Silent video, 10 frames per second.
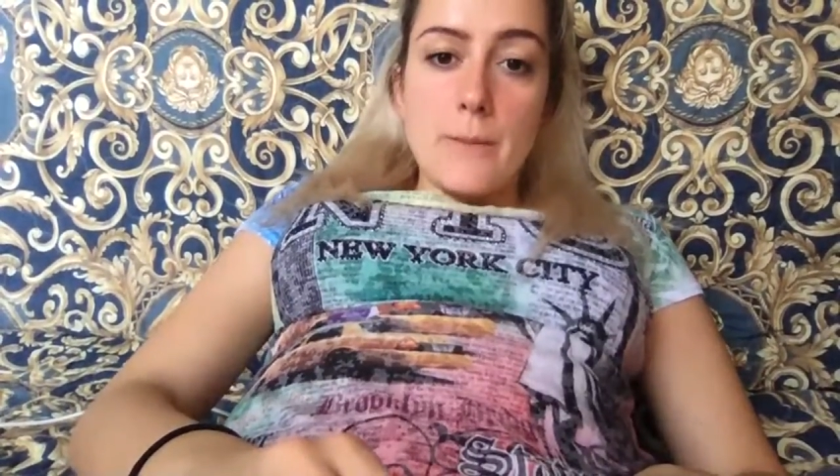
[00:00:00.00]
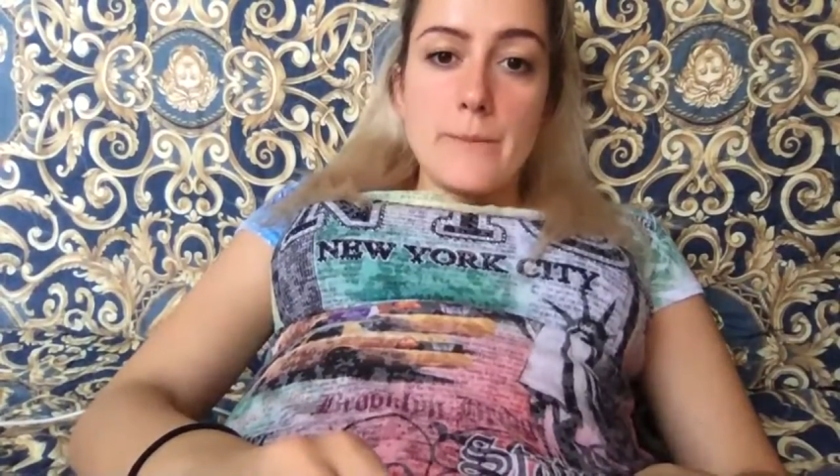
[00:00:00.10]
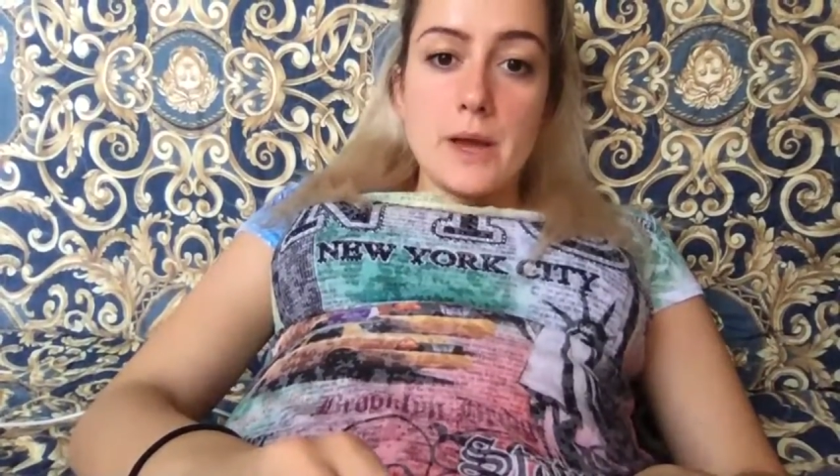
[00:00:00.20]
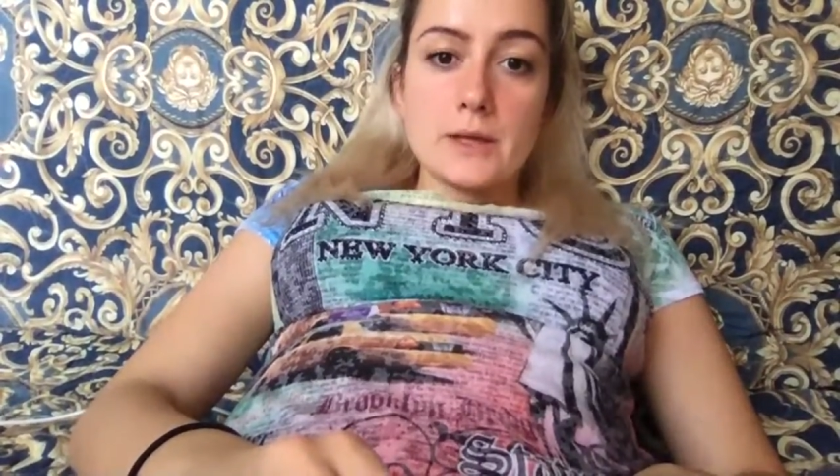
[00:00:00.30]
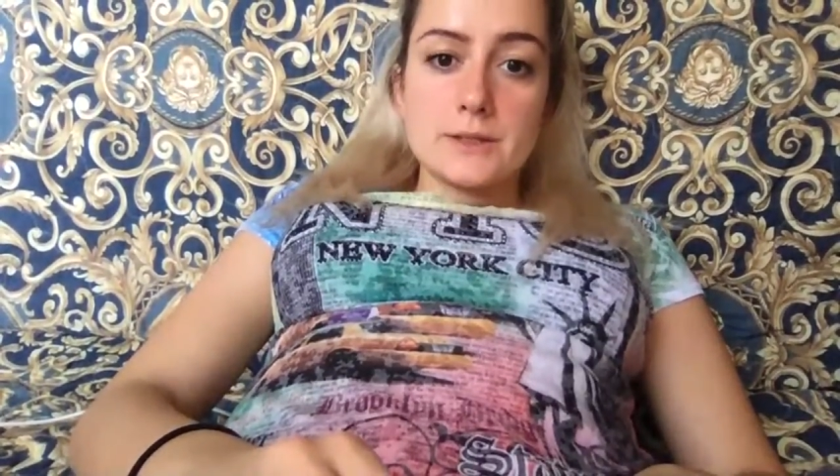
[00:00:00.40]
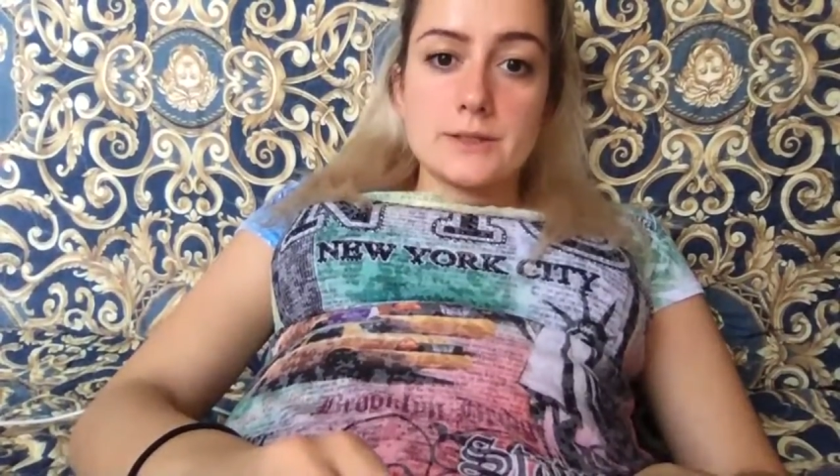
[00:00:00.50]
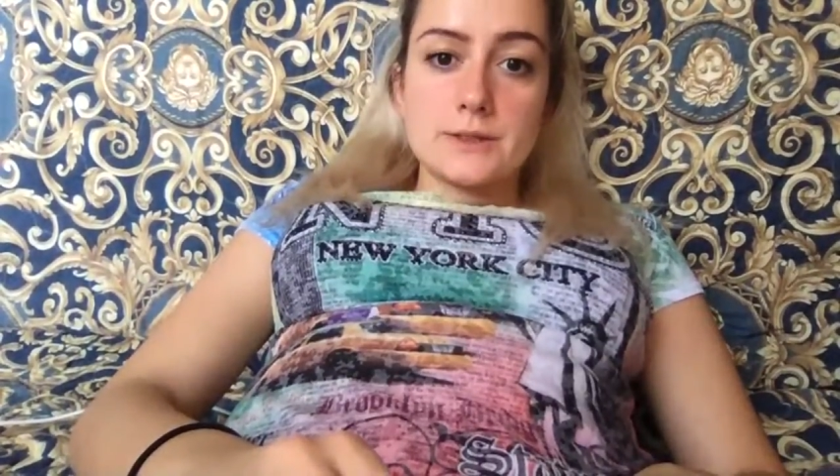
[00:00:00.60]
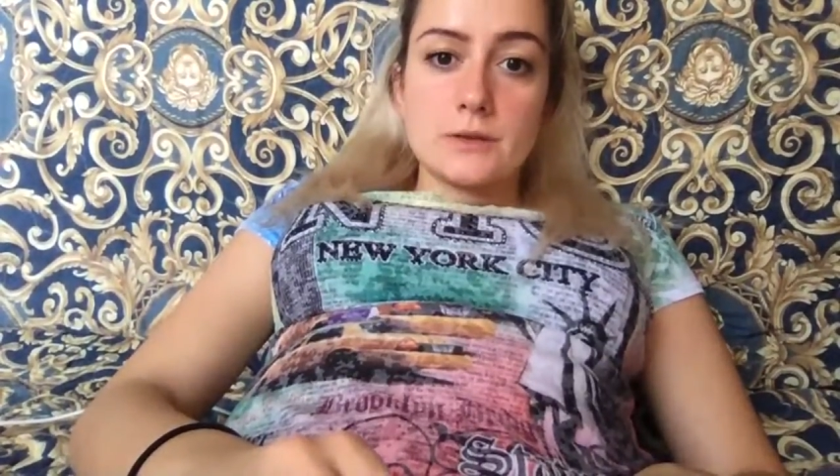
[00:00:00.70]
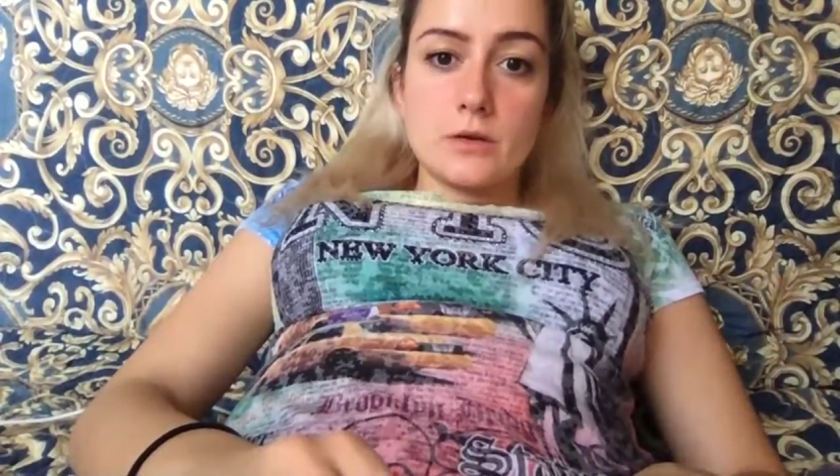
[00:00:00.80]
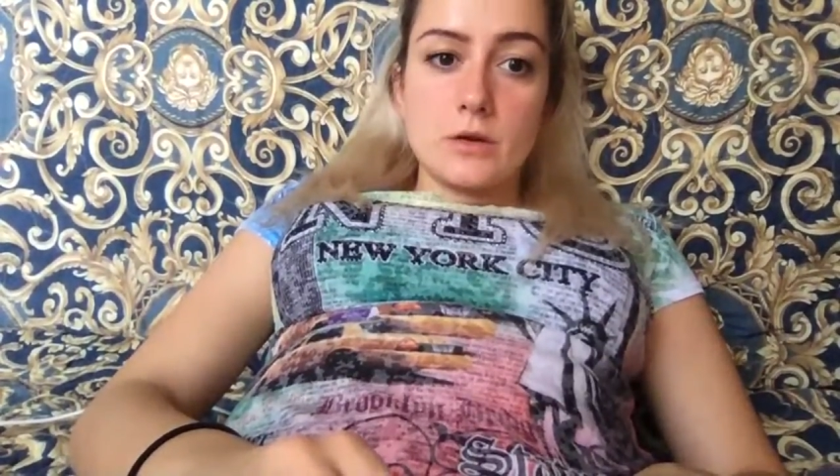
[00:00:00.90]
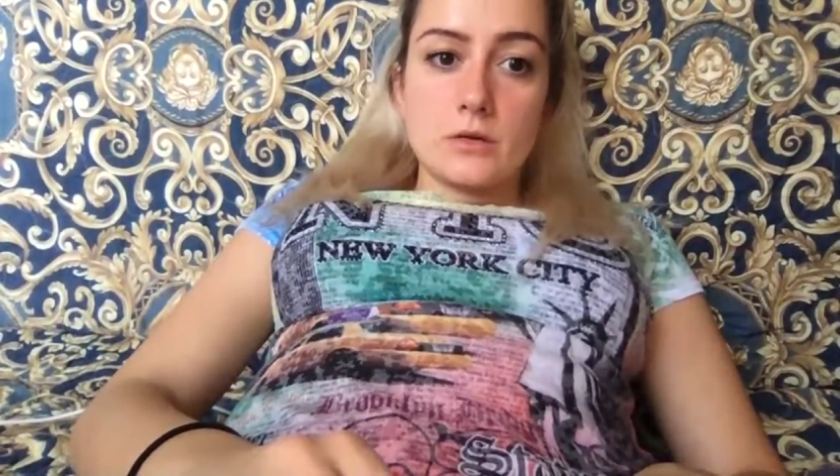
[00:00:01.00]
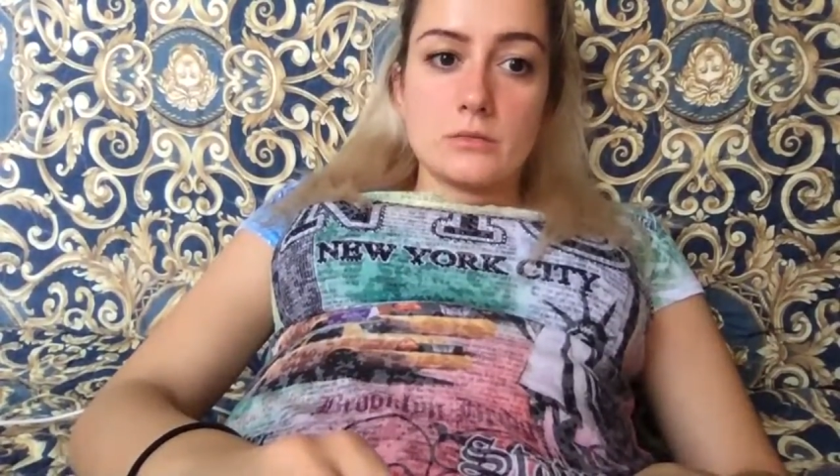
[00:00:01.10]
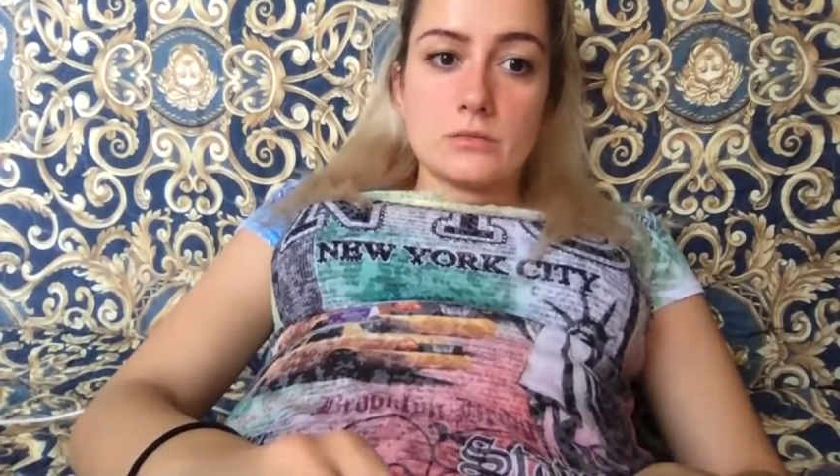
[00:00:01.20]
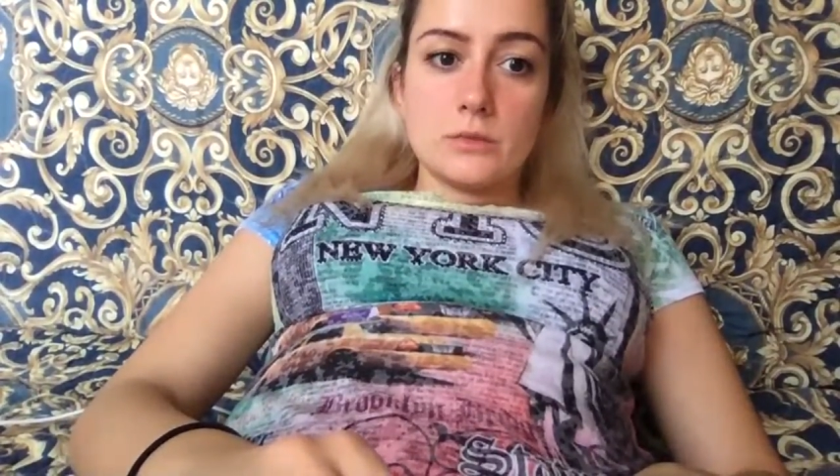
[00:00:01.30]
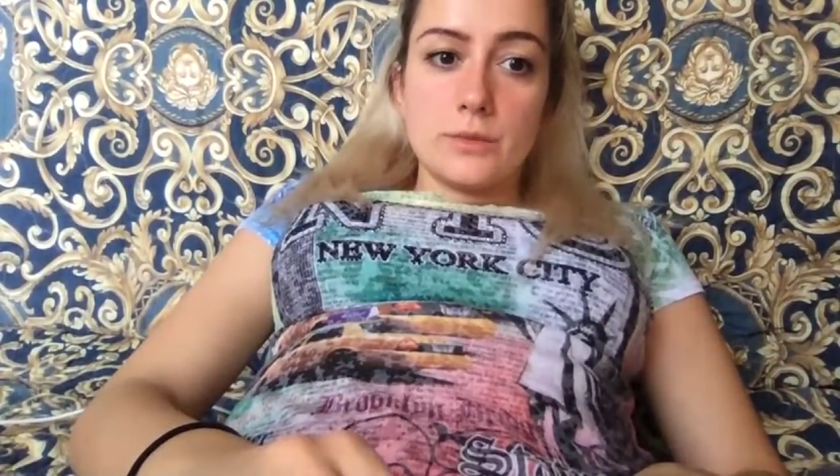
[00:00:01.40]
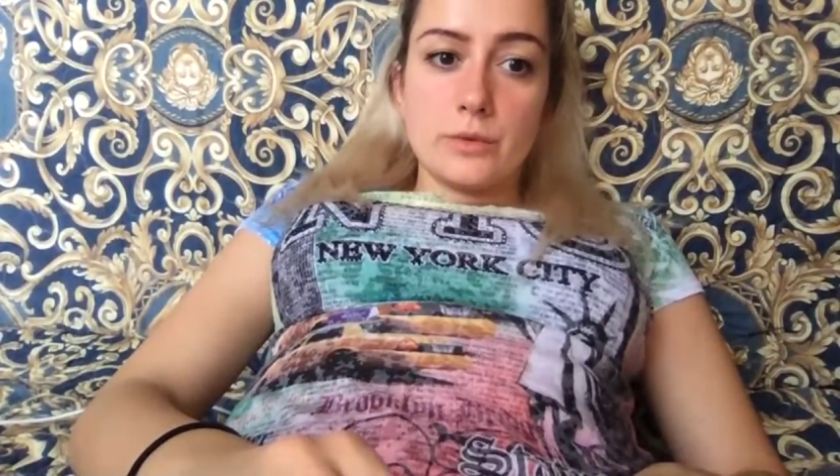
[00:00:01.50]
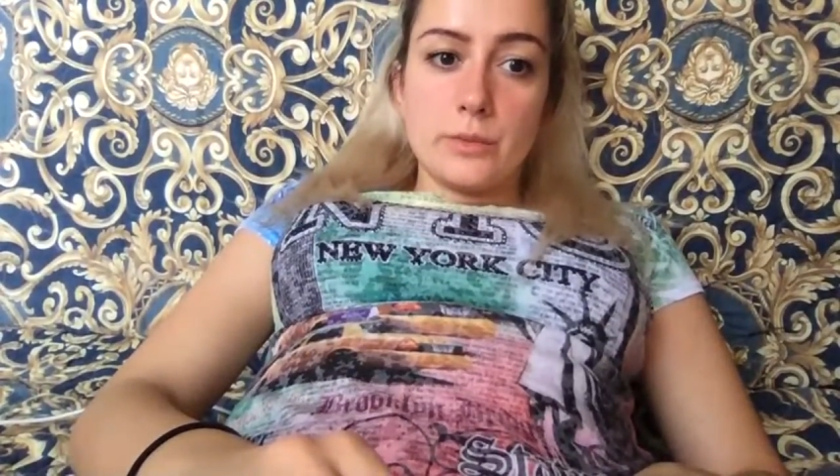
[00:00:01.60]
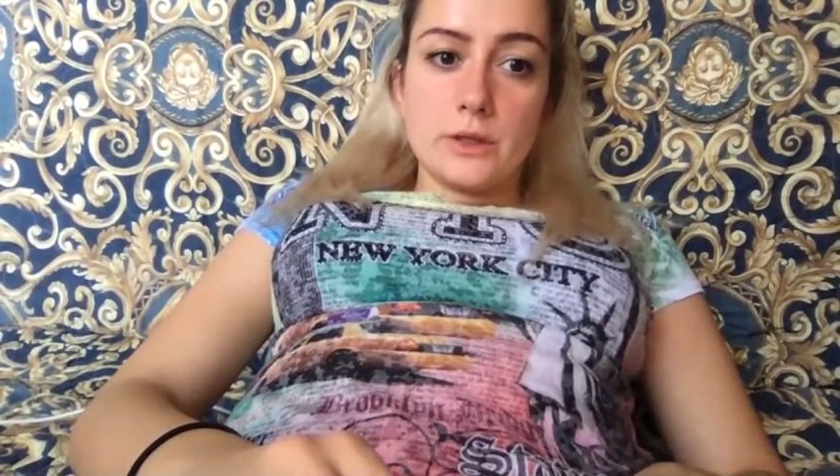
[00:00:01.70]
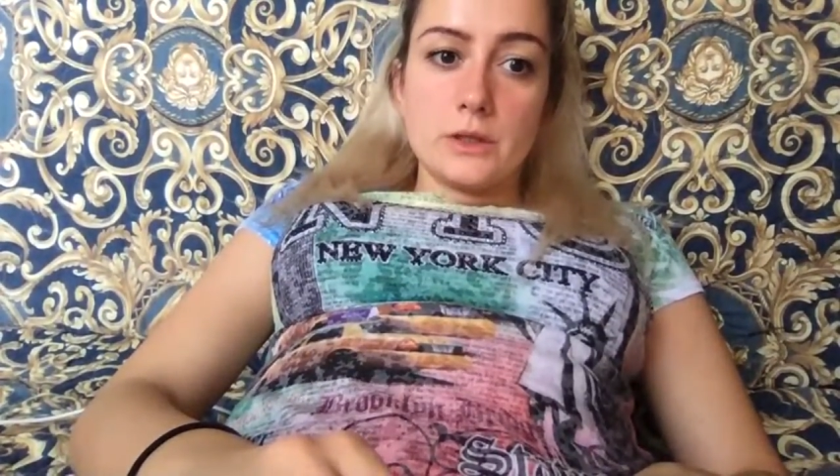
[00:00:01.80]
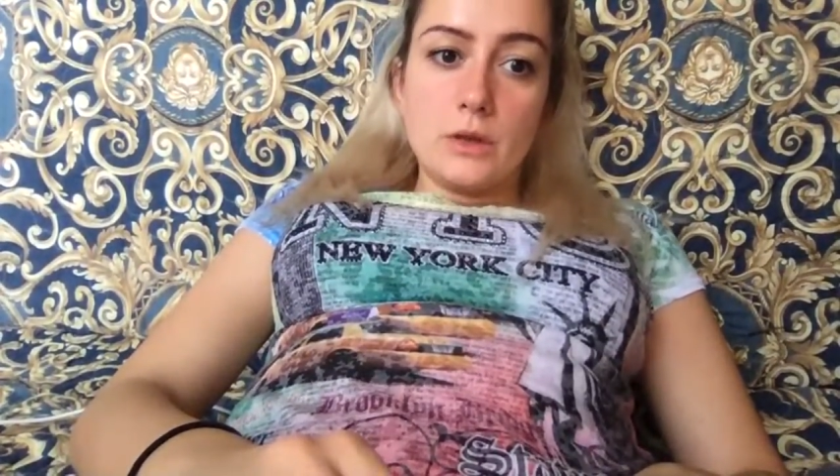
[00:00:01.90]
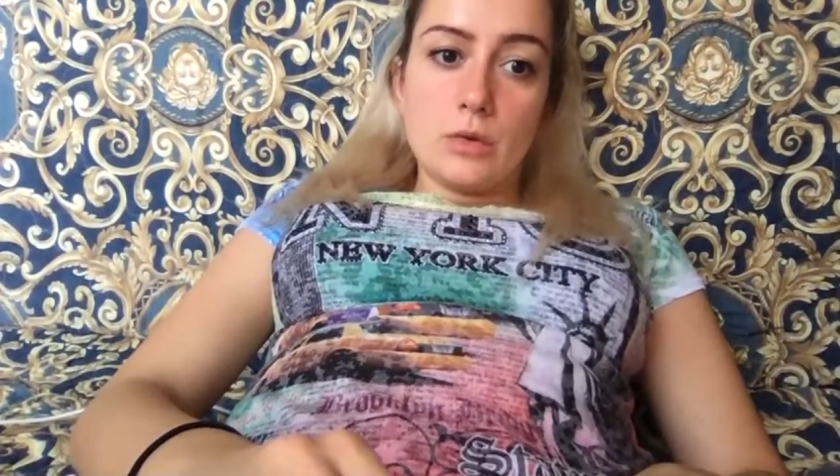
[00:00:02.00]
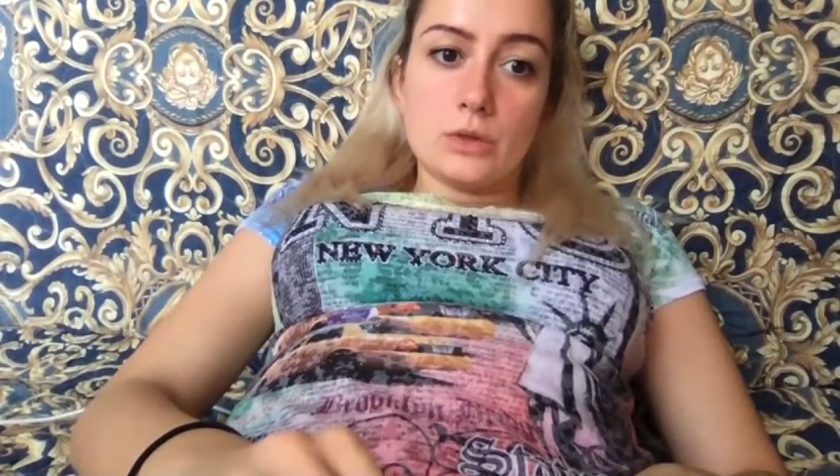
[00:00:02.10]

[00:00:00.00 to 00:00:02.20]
best implemented